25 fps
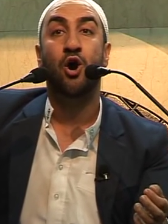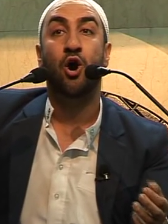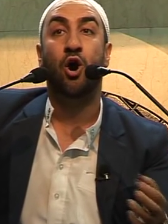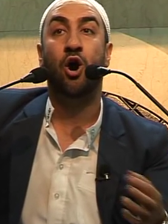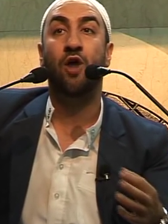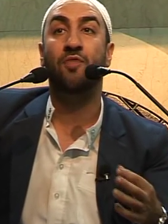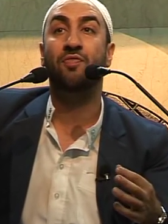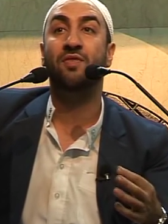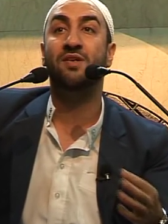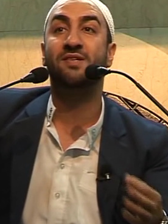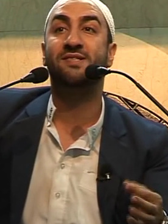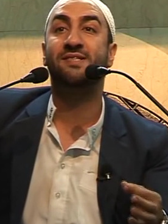
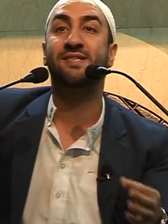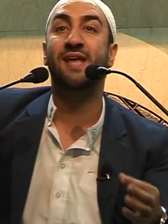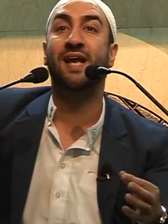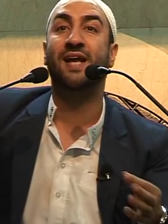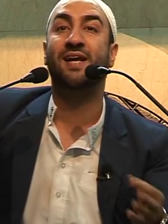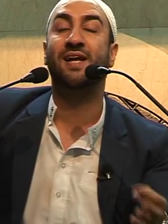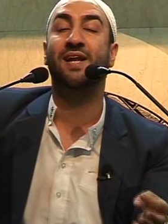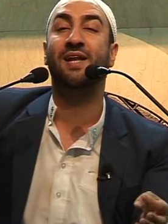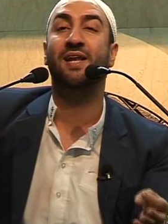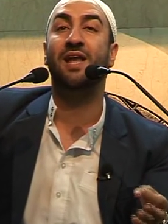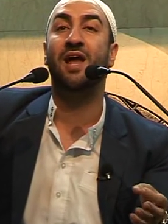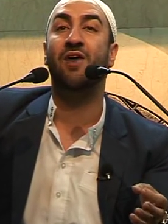On the
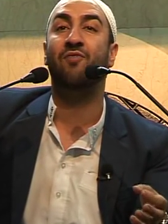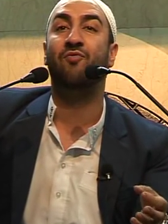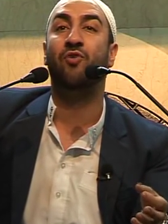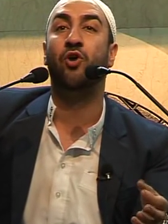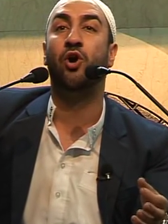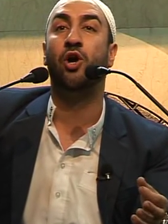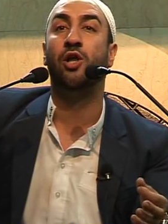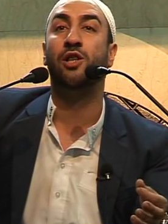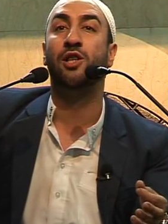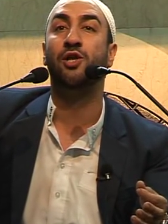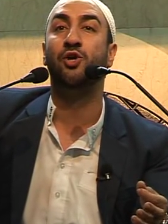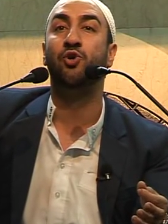second
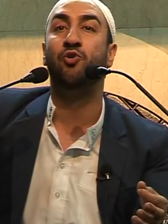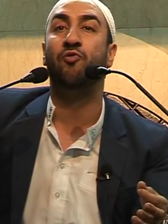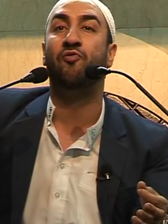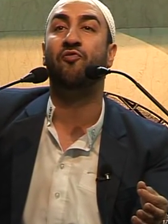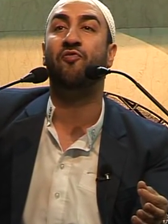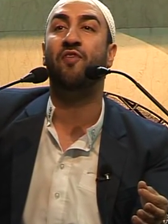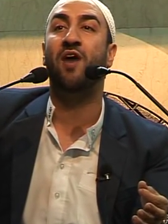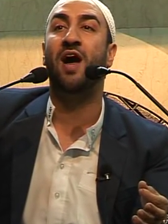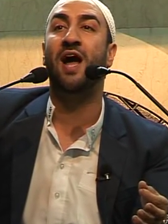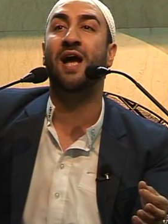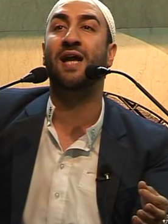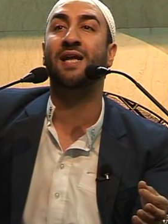level, you
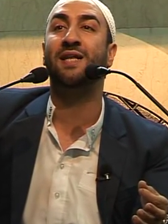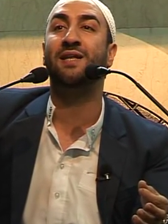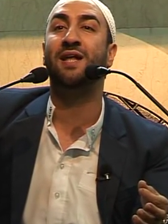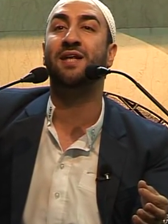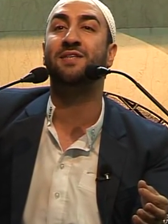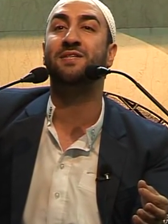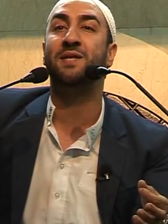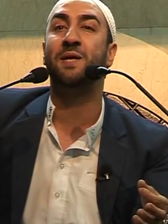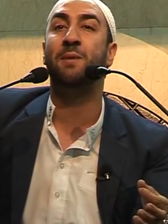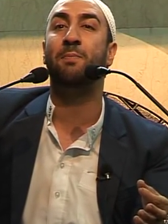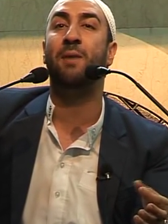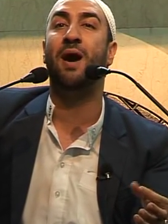find
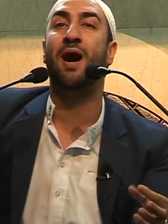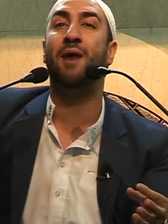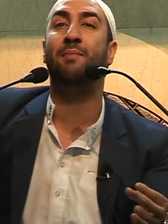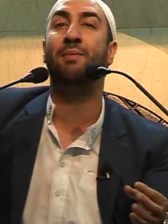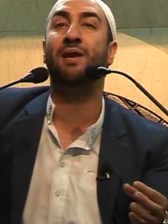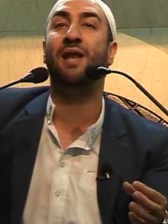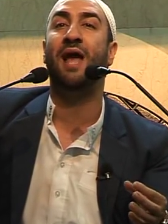that Imam